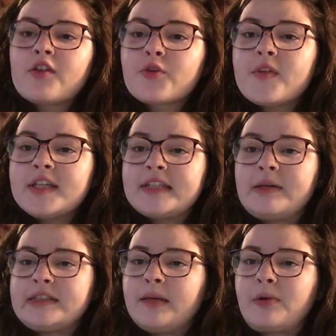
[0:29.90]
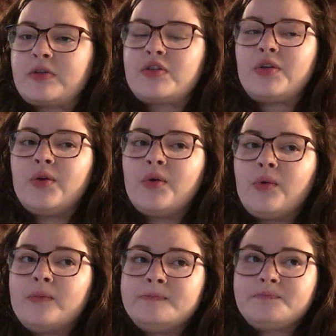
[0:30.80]
Through this, I was able
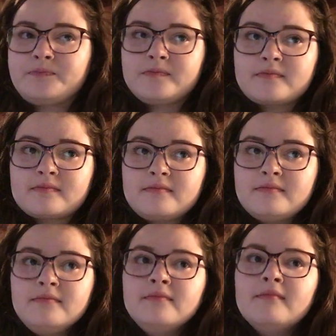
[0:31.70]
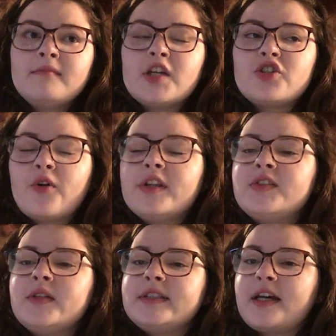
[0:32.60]
to show the
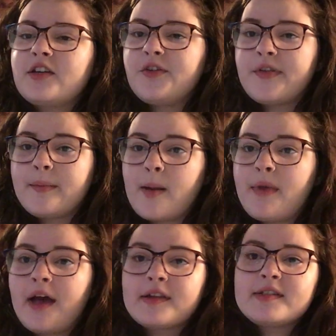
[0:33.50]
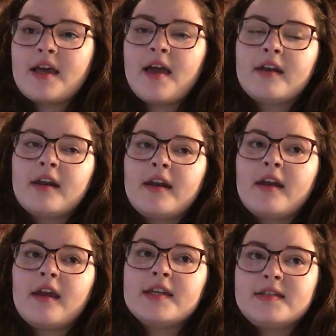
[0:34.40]
students how to do their bed baths and
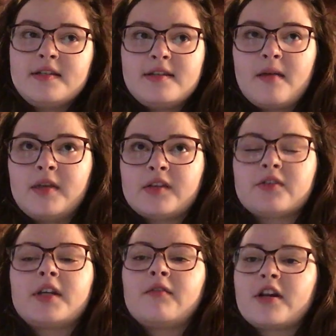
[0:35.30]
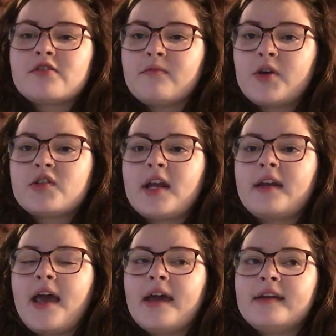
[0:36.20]
assist them in learning range of
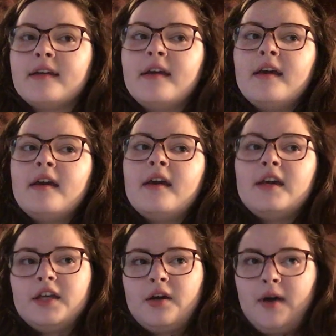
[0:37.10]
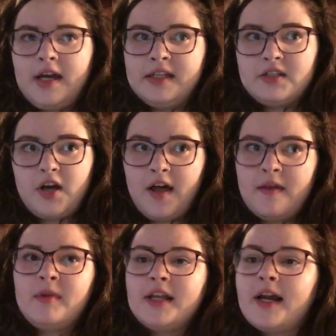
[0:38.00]
motion. And, I taught
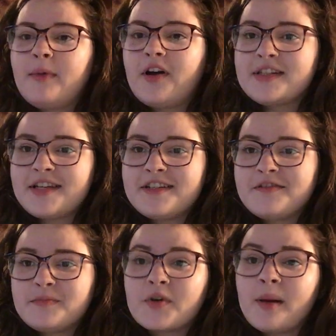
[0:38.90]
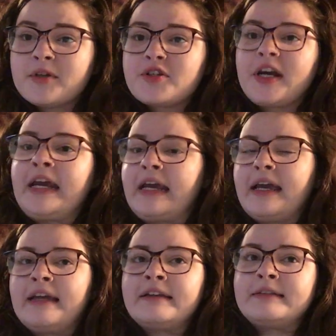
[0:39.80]
them a lot about incentive spirometry
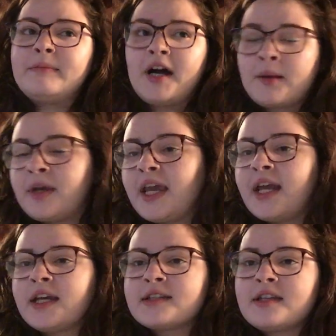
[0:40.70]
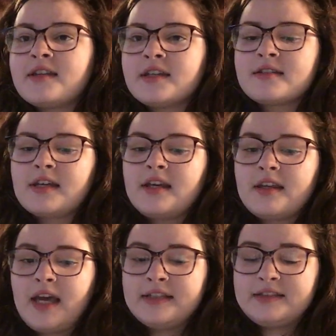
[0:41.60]
and body mechanics and things
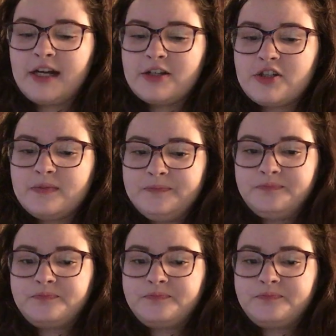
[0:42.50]
as such